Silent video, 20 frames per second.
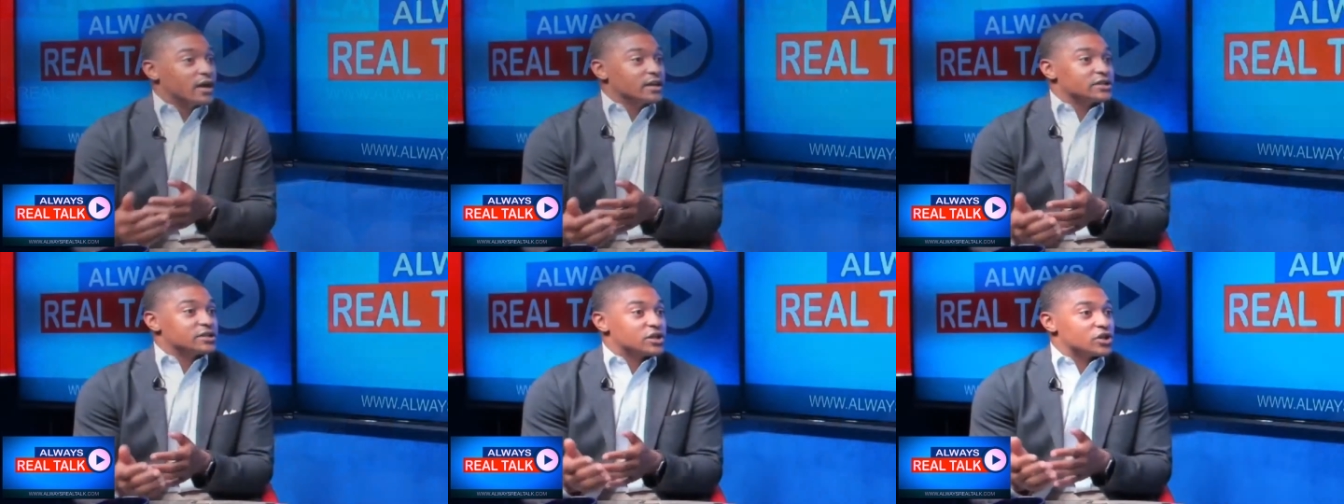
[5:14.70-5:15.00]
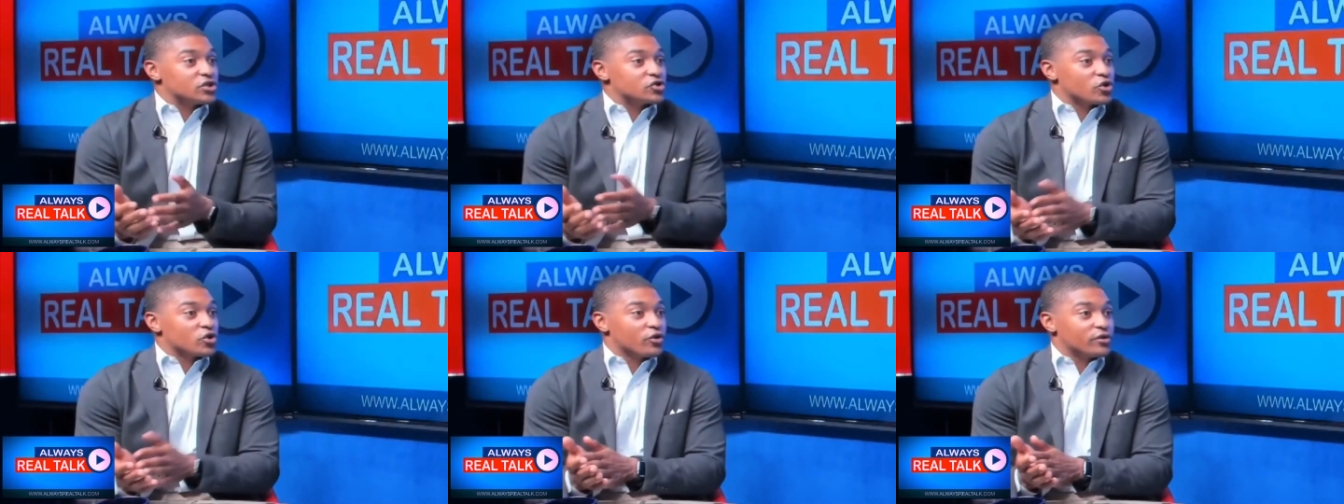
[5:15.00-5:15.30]
get
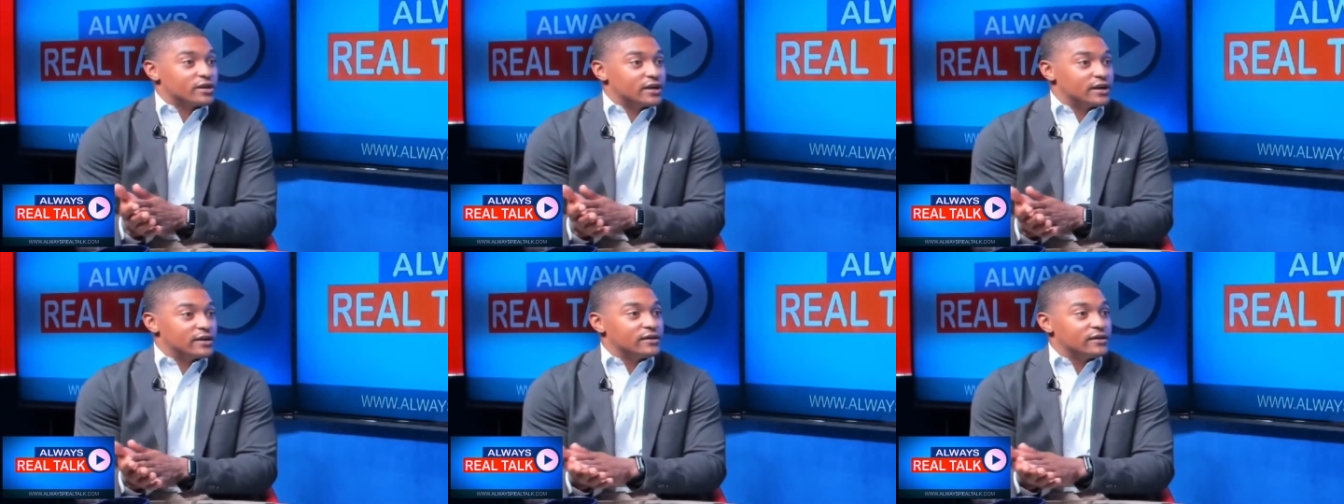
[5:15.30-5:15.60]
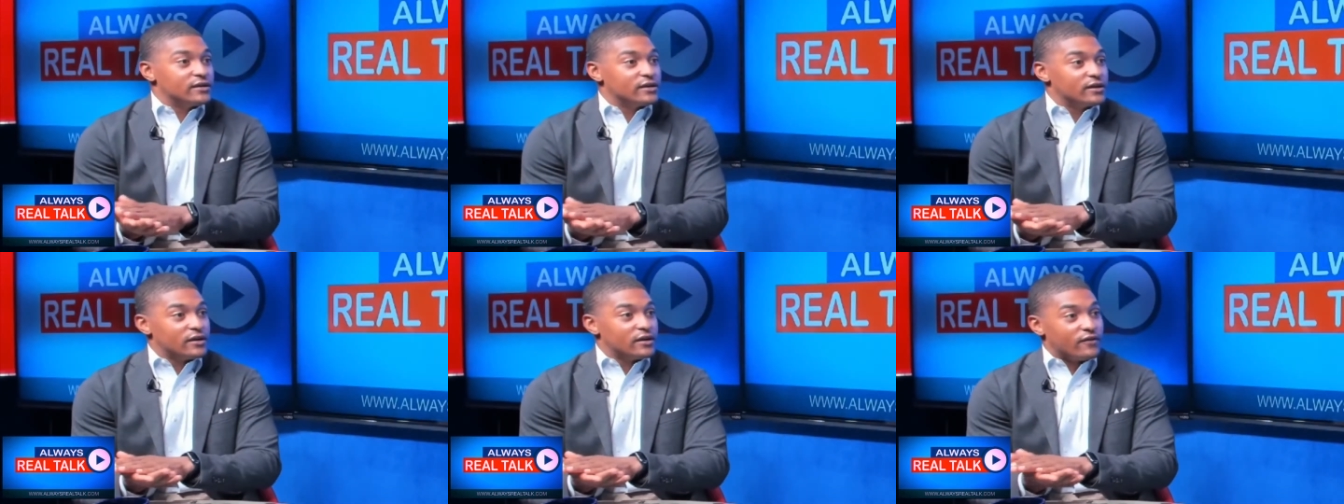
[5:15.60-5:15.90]
turned in
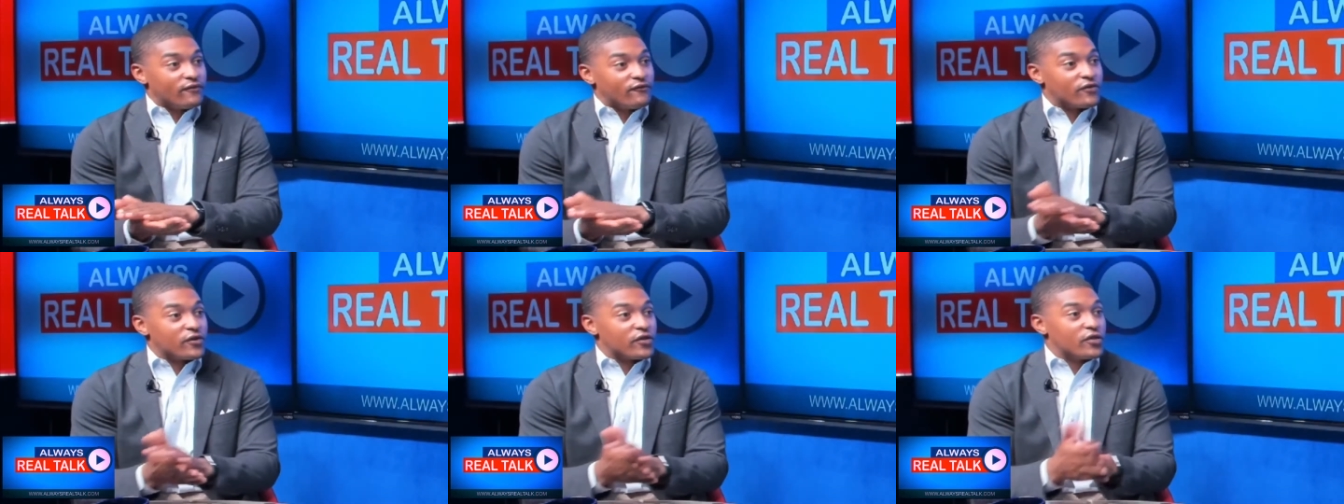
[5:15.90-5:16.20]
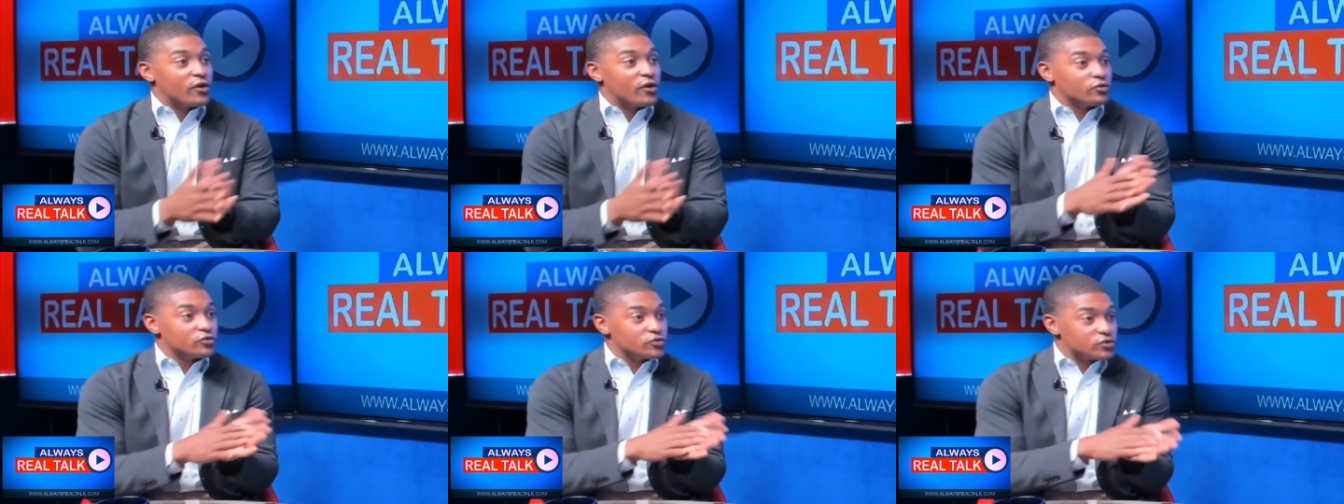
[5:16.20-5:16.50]
for
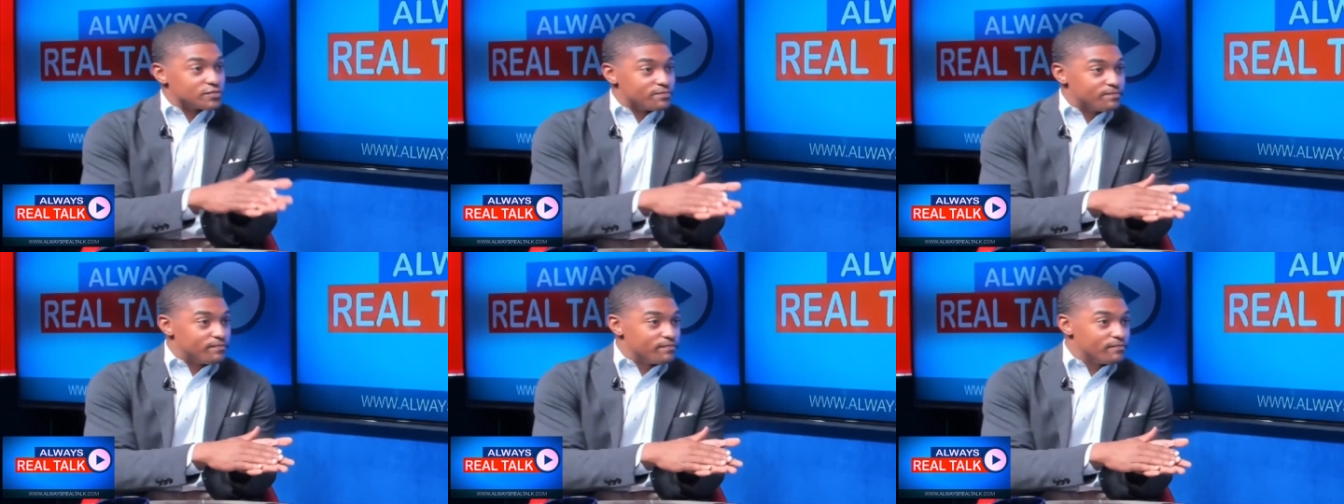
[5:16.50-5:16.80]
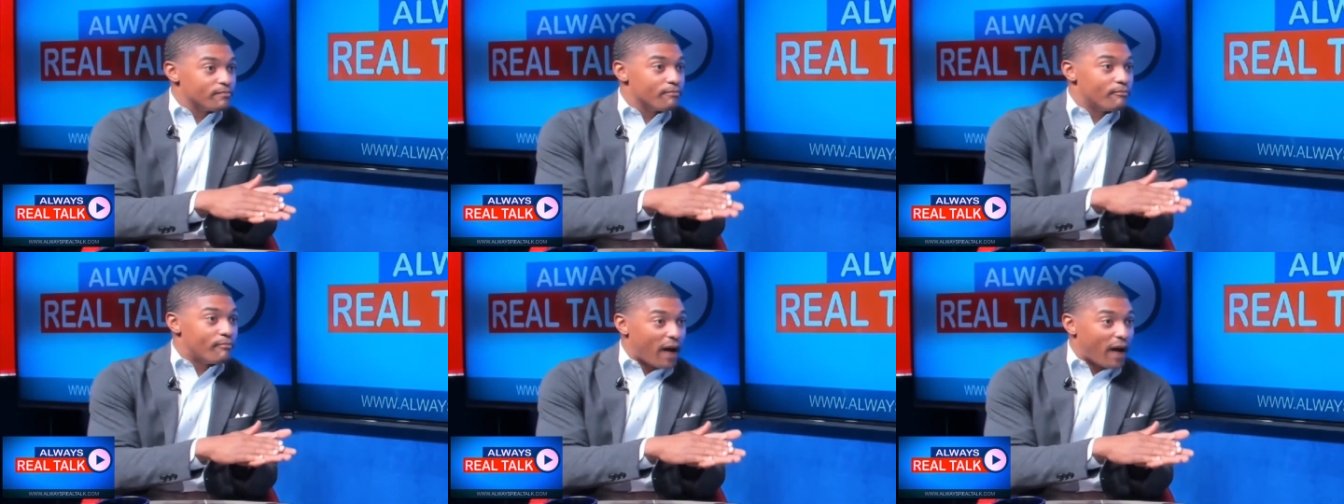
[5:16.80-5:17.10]
those
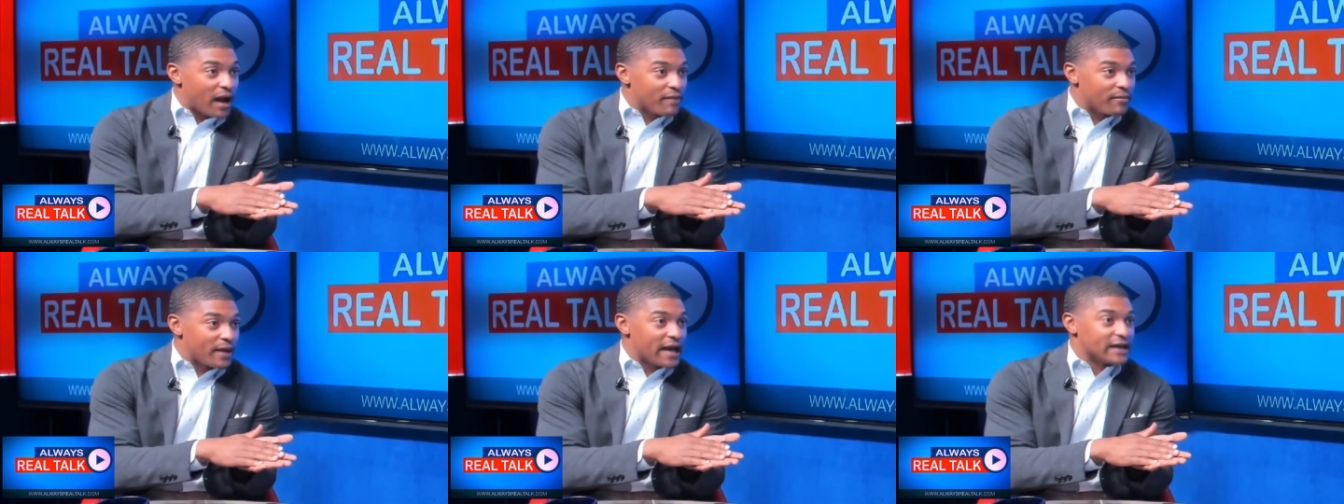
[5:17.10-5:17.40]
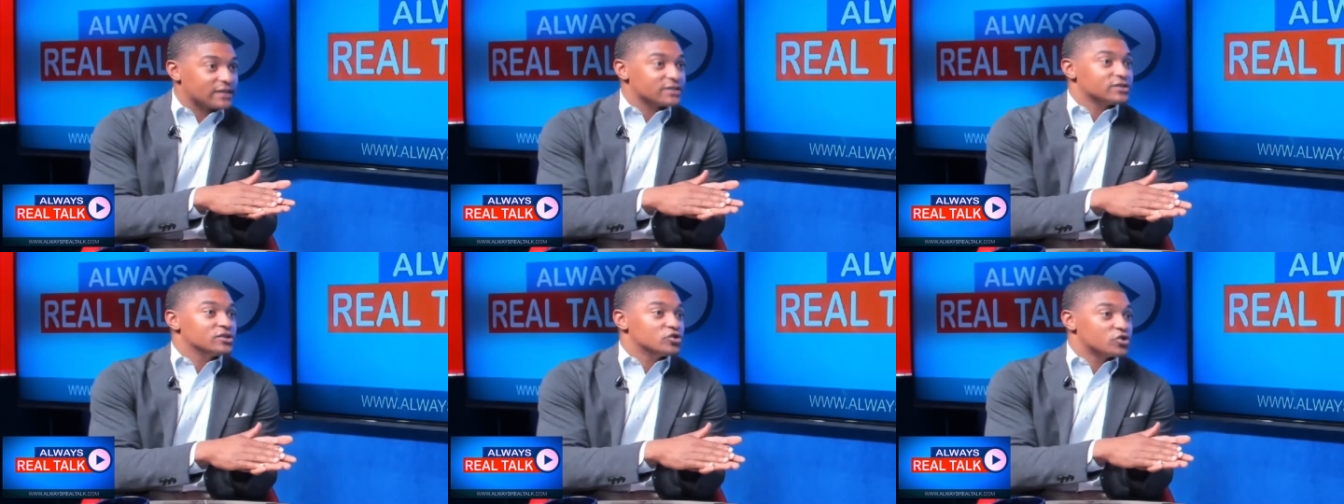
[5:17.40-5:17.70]
buybacks
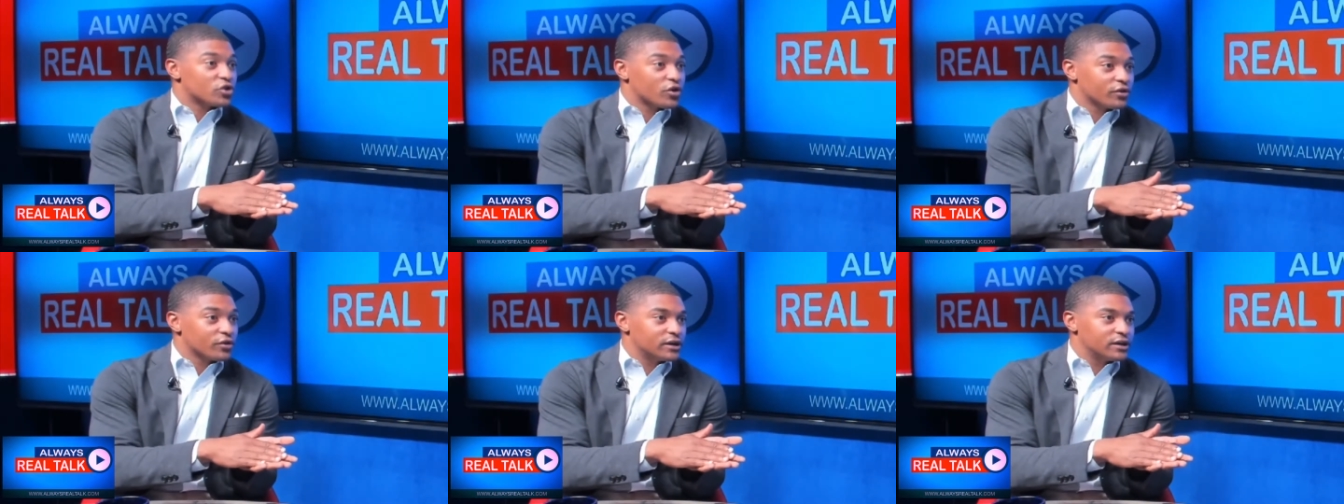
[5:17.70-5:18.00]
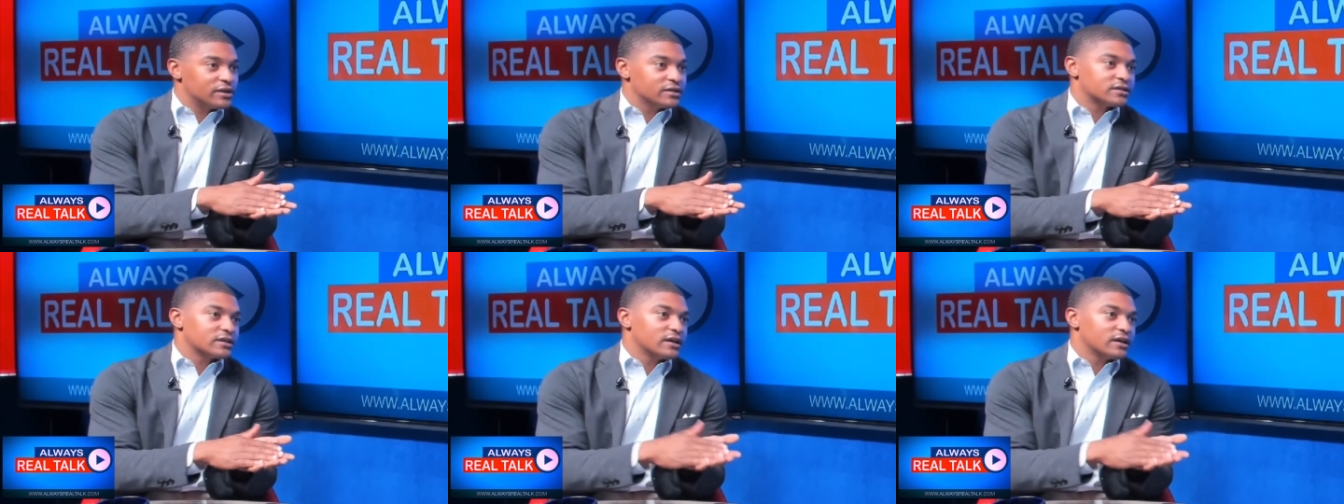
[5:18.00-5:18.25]
and turn ins,